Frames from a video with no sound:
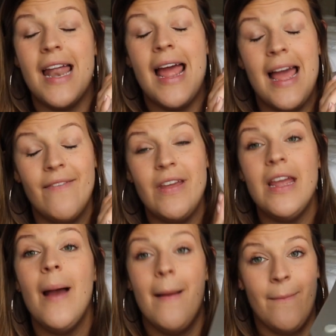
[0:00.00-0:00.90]

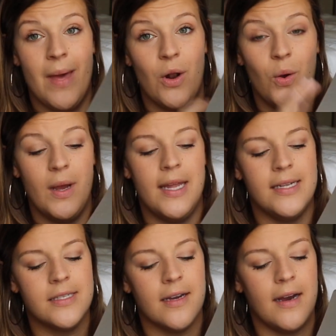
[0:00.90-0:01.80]
heavy metal. It
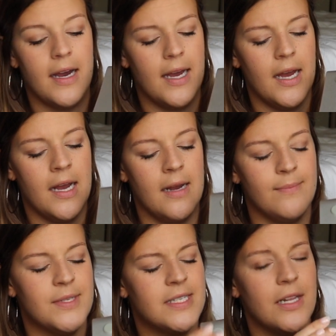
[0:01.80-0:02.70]
has got
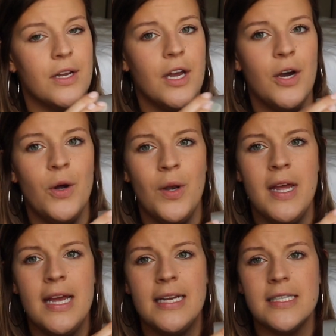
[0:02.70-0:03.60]
silicone
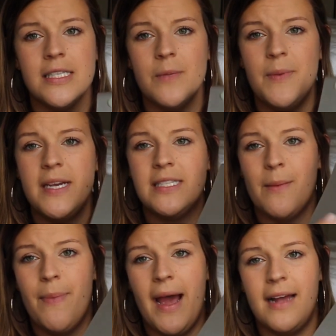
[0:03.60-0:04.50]
slippies
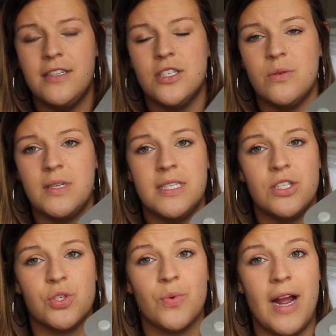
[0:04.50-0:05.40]
and pads so it doesn't
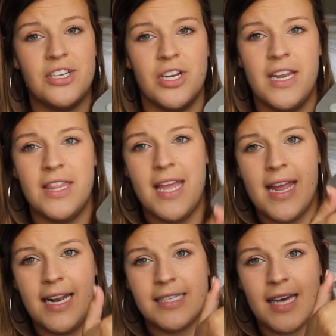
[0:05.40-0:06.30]
scratch anything,
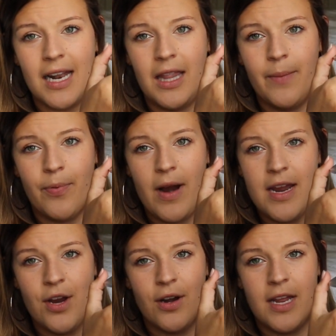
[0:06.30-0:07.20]
and it's got a lip right
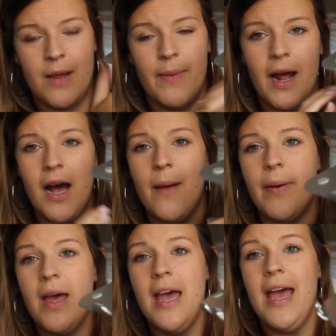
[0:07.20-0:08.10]
here to keep it up,
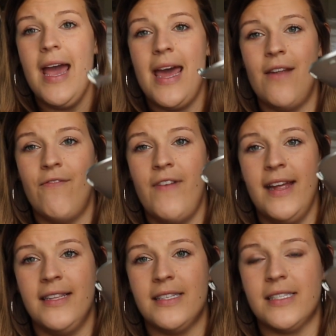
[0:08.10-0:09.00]
and it
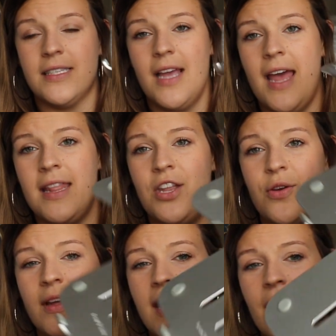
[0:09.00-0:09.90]
vents, and then you
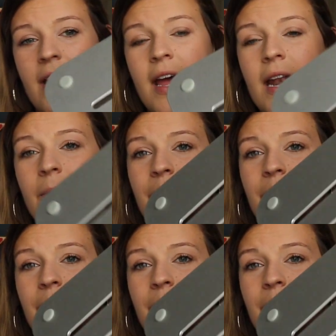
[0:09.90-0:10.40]
can carry it